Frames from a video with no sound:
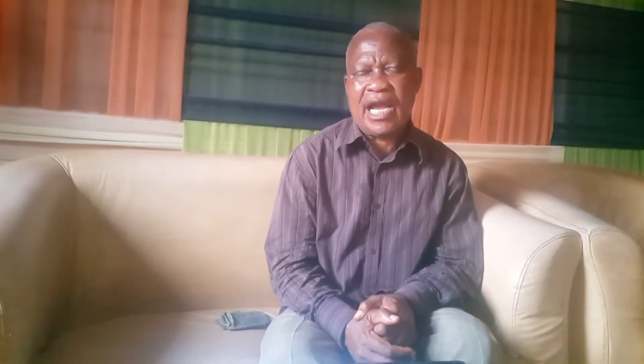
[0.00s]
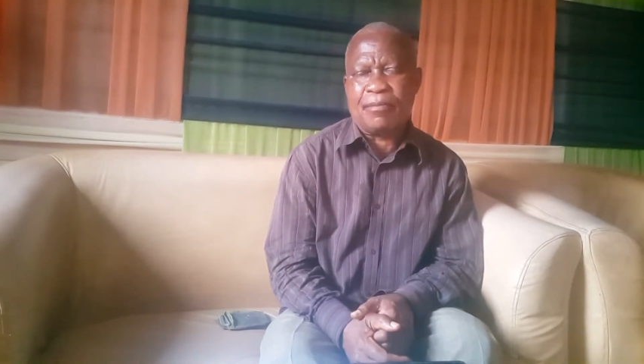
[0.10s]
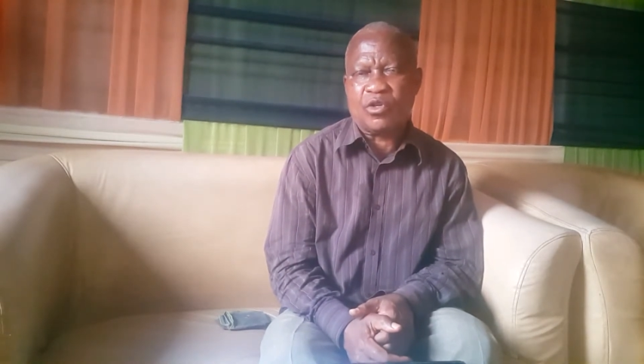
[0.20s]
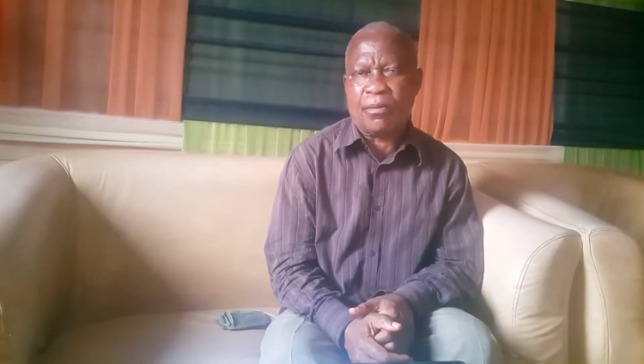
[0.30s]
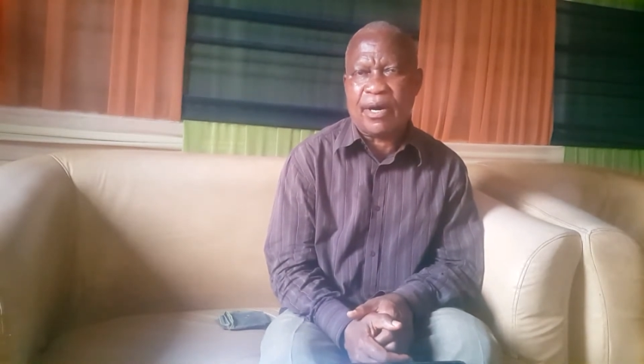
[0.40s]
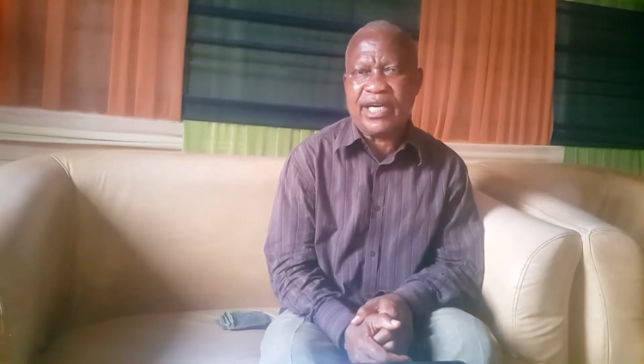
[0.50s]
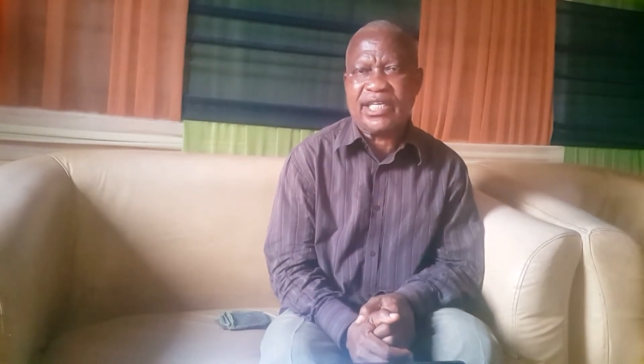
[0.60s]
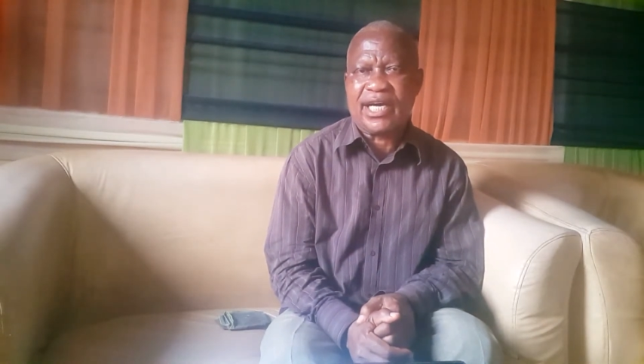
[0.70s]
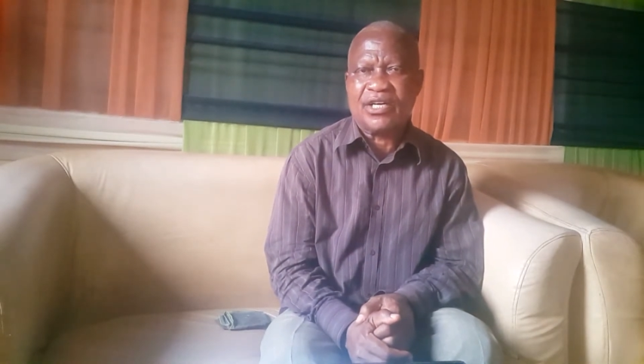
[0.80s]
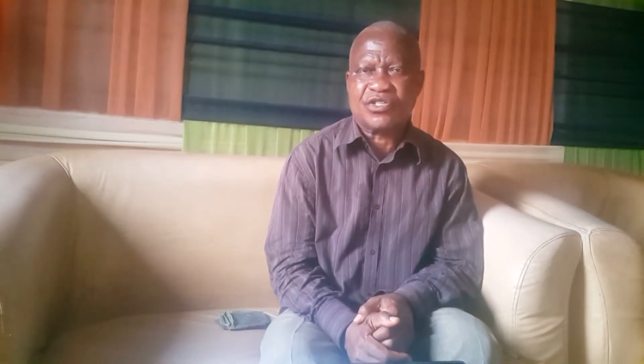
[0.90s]
I am your
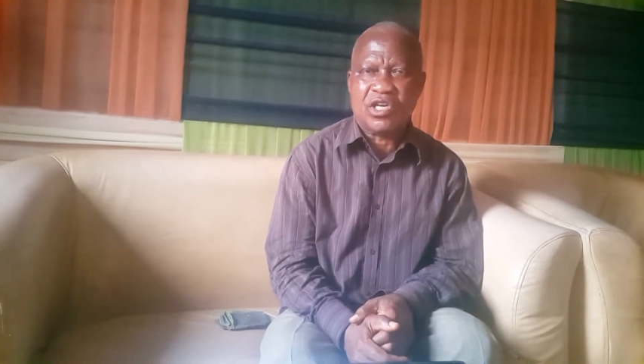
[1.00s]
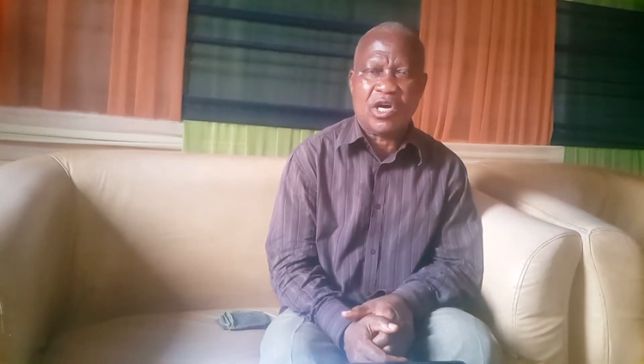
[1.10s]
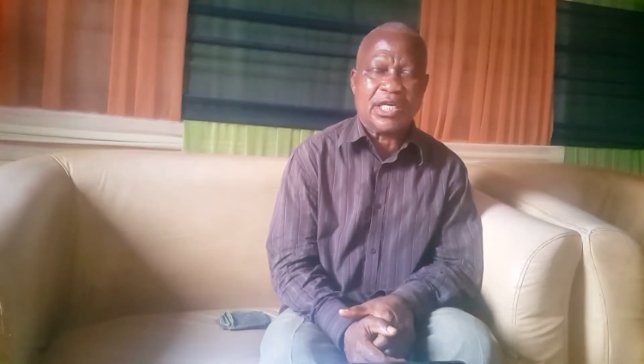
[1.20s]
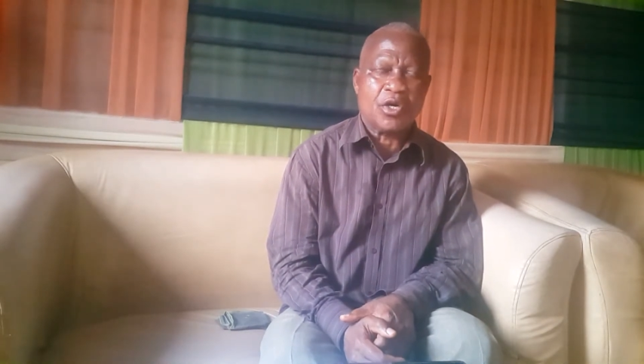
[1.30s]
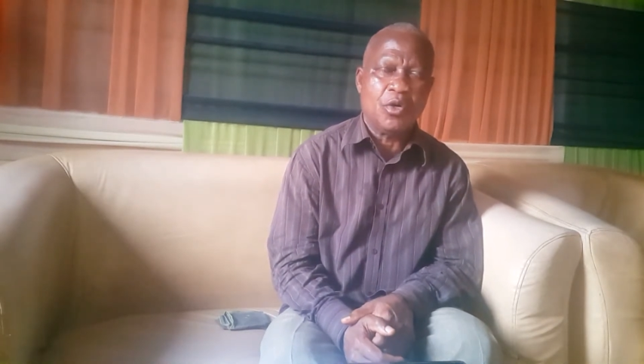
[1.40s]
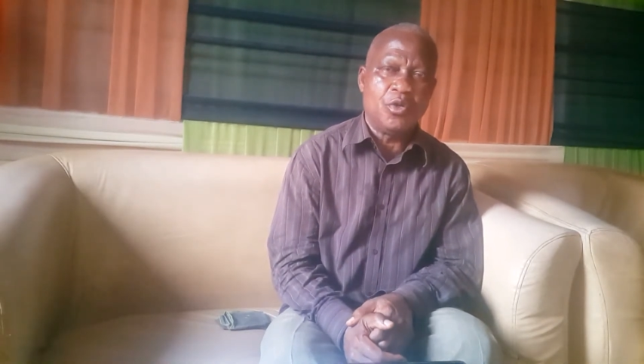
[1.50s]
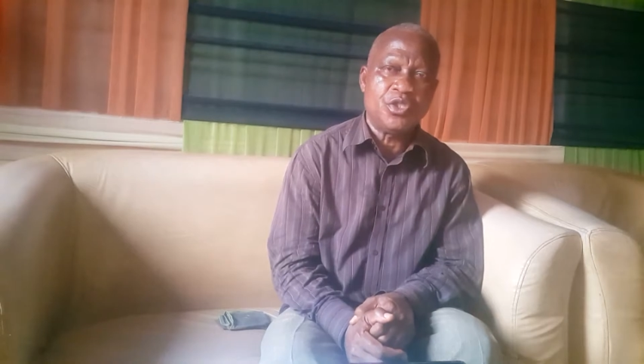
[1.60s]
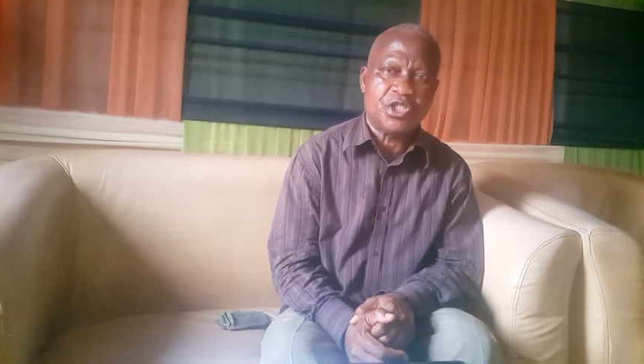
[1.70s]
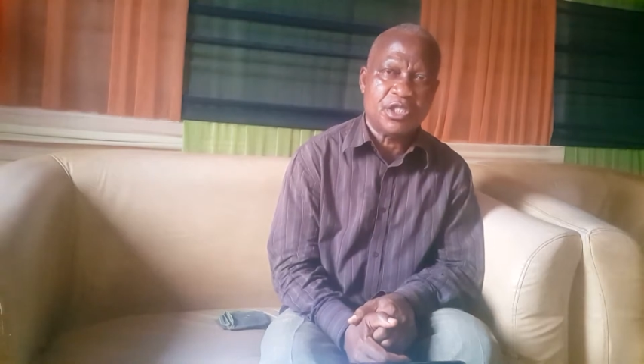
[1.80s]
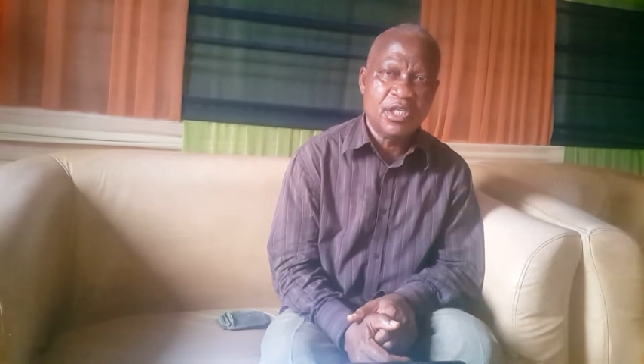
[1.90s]
marriage counselor and
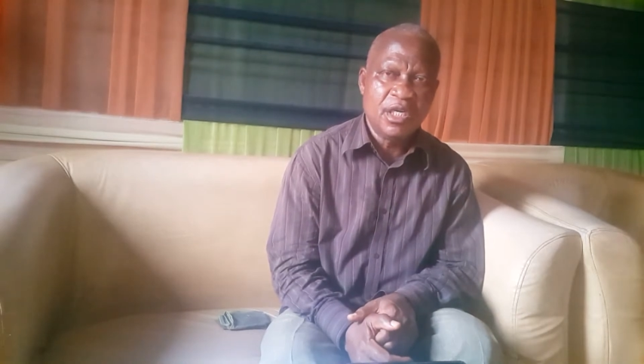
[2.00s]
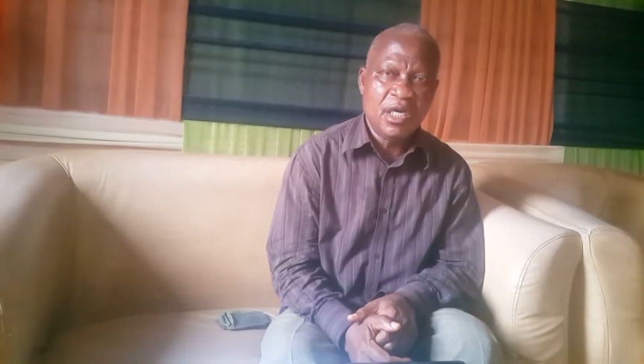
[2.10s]
coach,